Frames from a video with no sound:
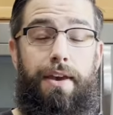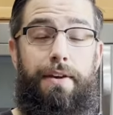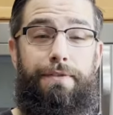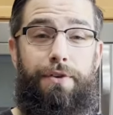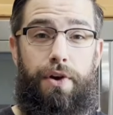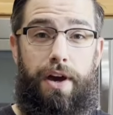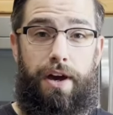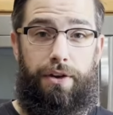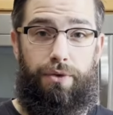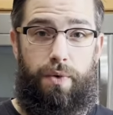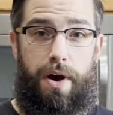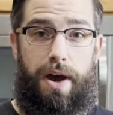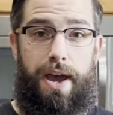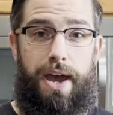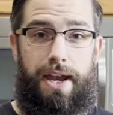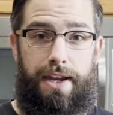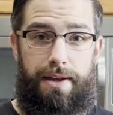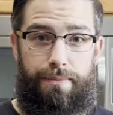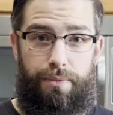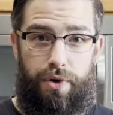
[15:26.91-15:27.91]
If you guys want
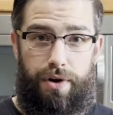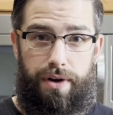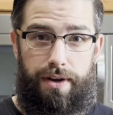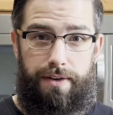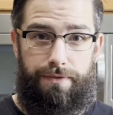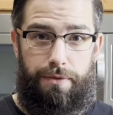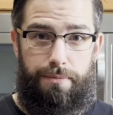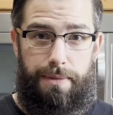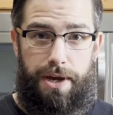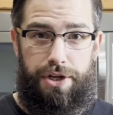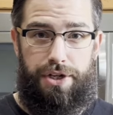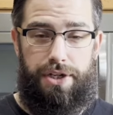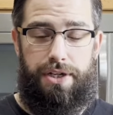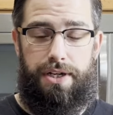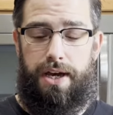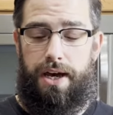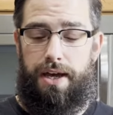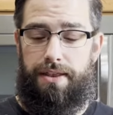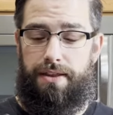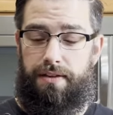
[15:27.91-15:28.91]
any more
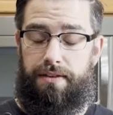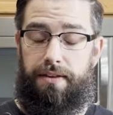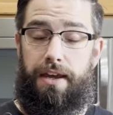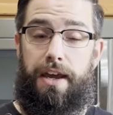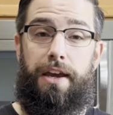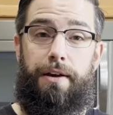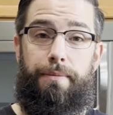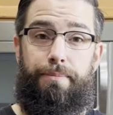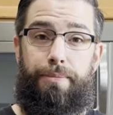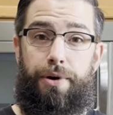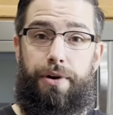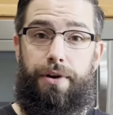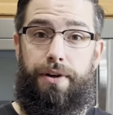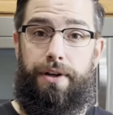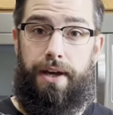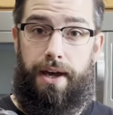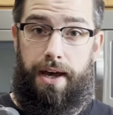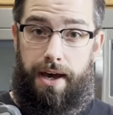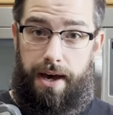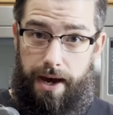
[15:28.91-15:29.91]
information on this
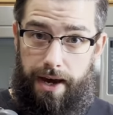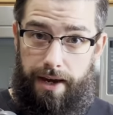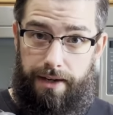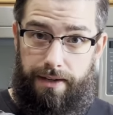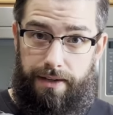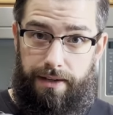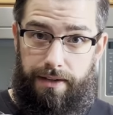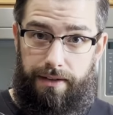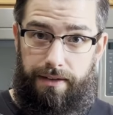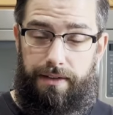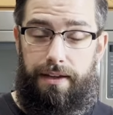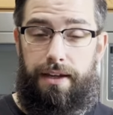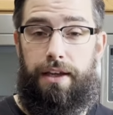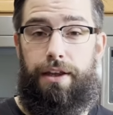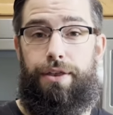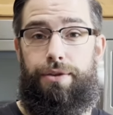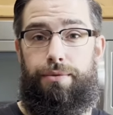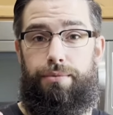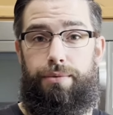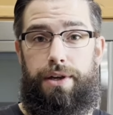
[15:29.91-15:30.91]
Inkbird
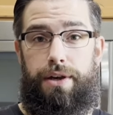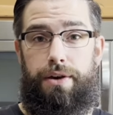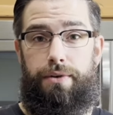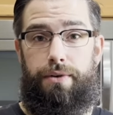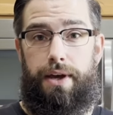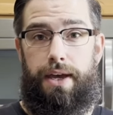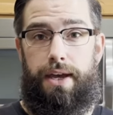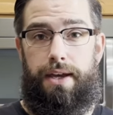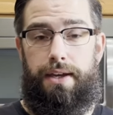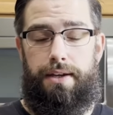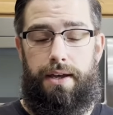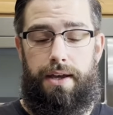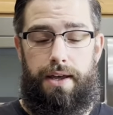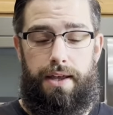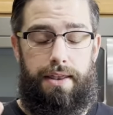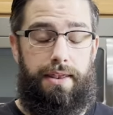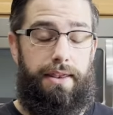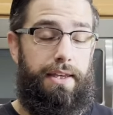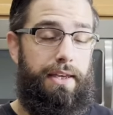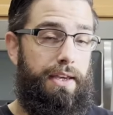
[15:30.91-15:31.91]
ITC 308,
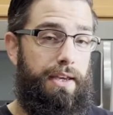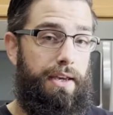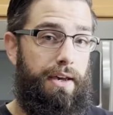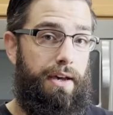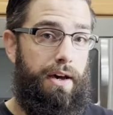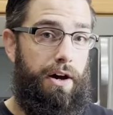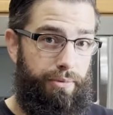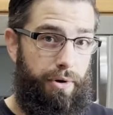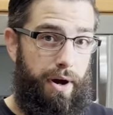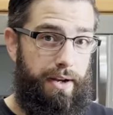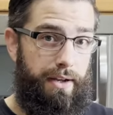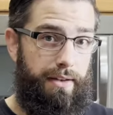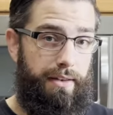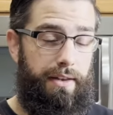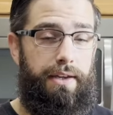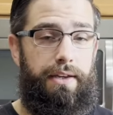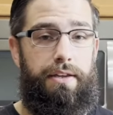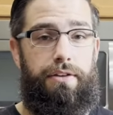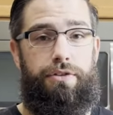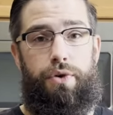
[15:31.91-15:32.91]
the product
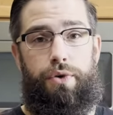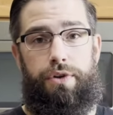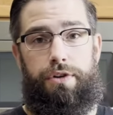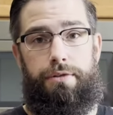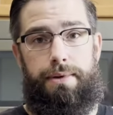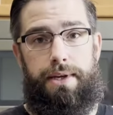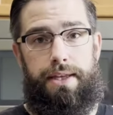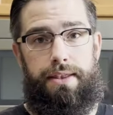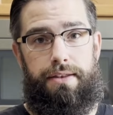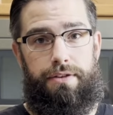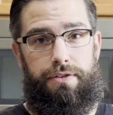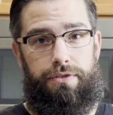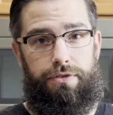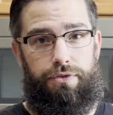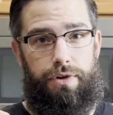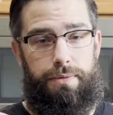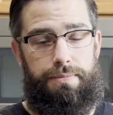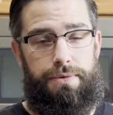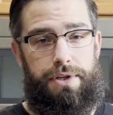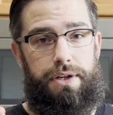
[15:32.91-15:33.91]
link is going to be in the
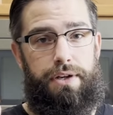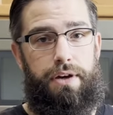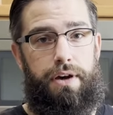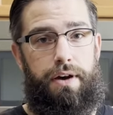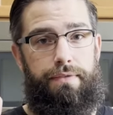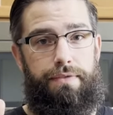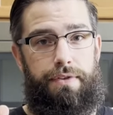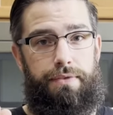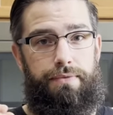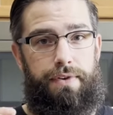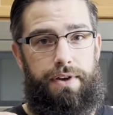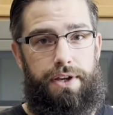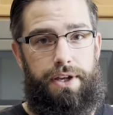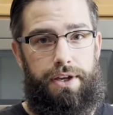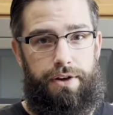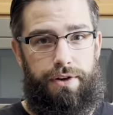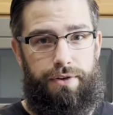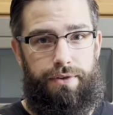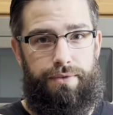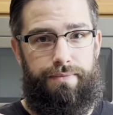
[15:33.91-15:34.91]
description of the
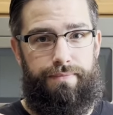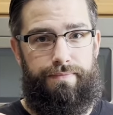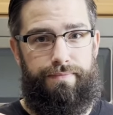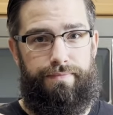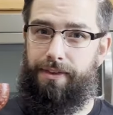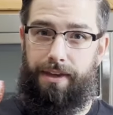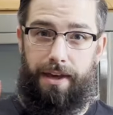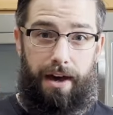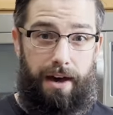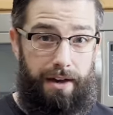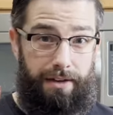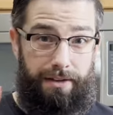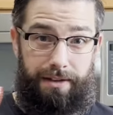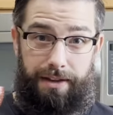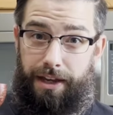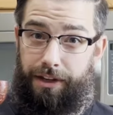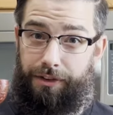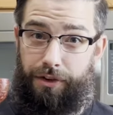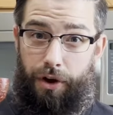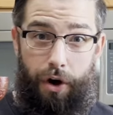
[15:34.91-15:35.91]
video. Guys,
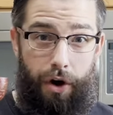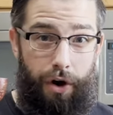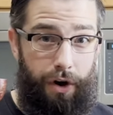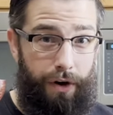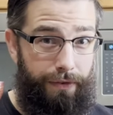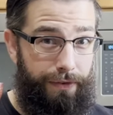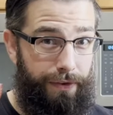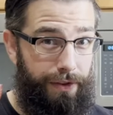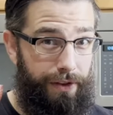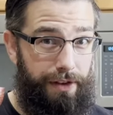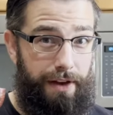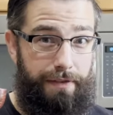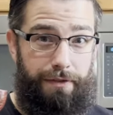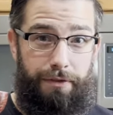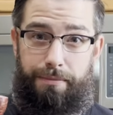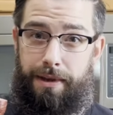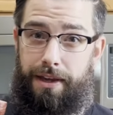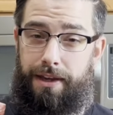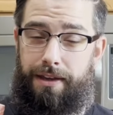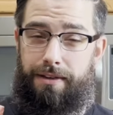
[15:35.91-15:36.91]
it's all for the love
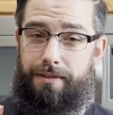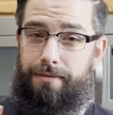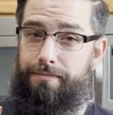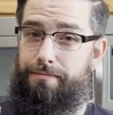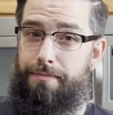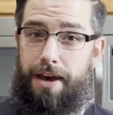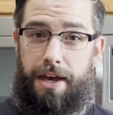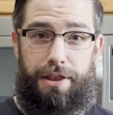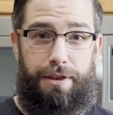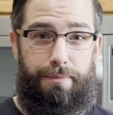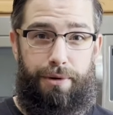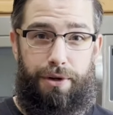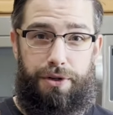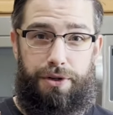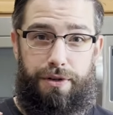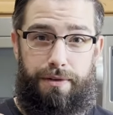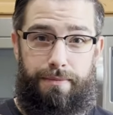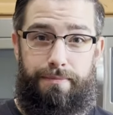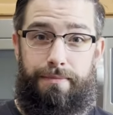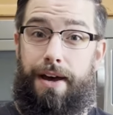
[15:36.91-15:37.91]
of me, Matt the
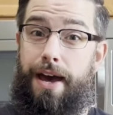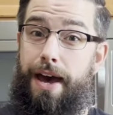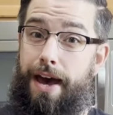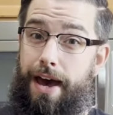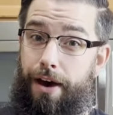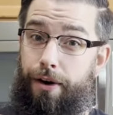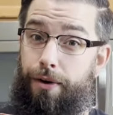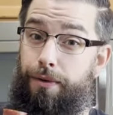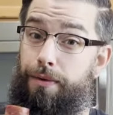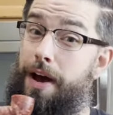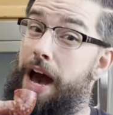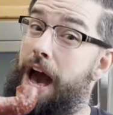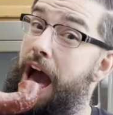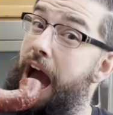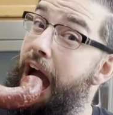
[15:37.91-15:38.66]
Butcher, out.